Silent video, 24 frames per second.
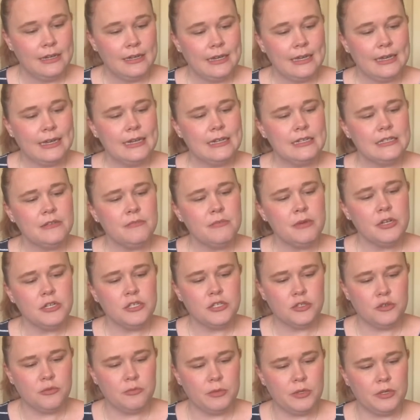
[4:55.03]
It is a
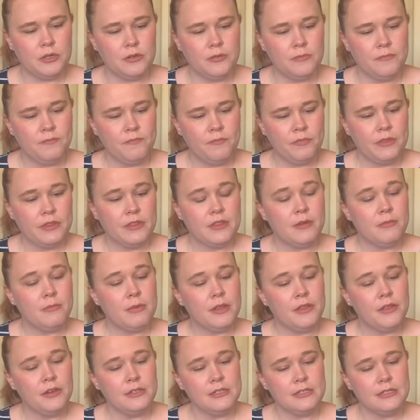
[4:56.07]
marsupial, the
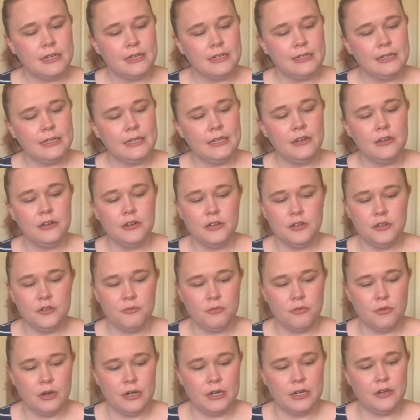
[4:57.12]
mother suckling her
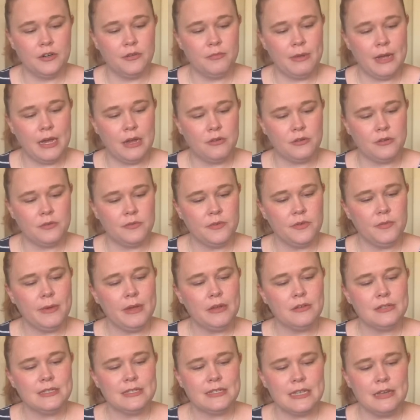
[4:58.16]
newborn in her pouch for
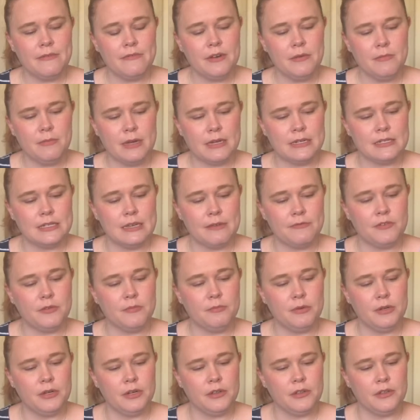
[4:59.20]
about 7 months after
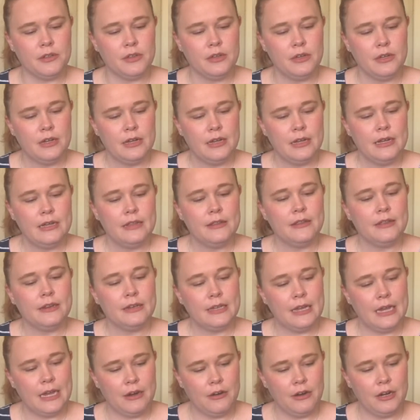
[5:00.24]
birth, then
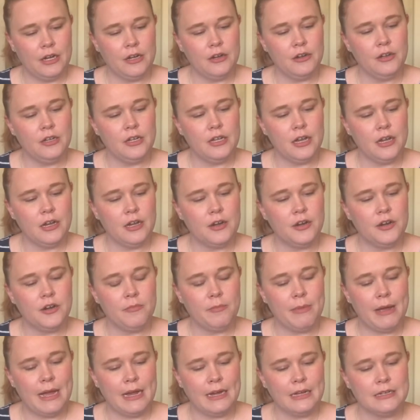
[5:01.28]
carrying her young on her
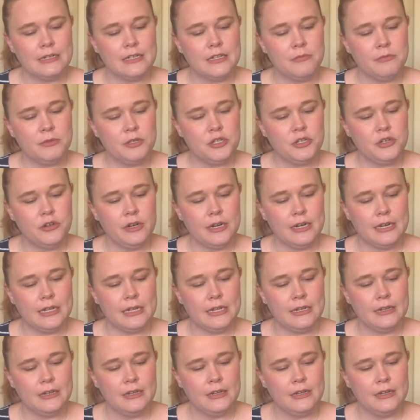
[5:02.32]
back until maturity.